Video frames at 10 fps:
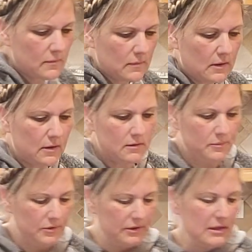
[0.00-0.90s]
I'm going to
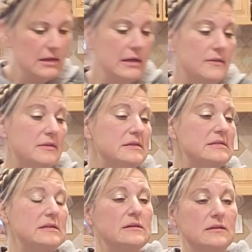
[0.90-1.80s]
put, this
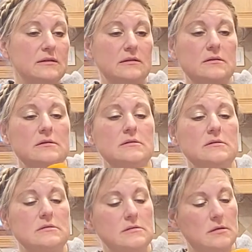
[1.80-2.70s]

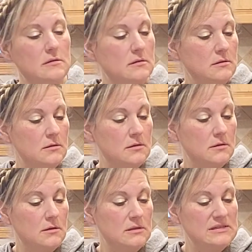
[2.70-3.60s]
is
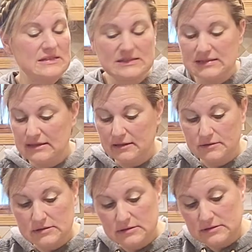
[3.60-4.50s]
16
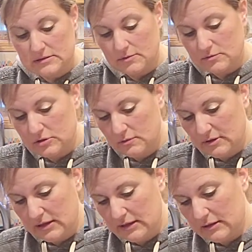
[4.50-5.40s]
ounces, so 2 of
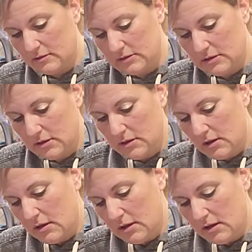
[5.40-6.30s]
the 8 ounce
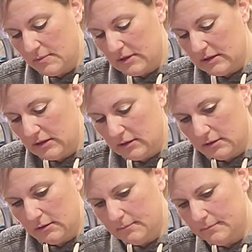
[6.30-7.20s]
in
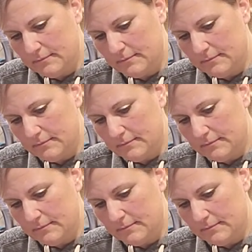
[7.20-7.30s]
here.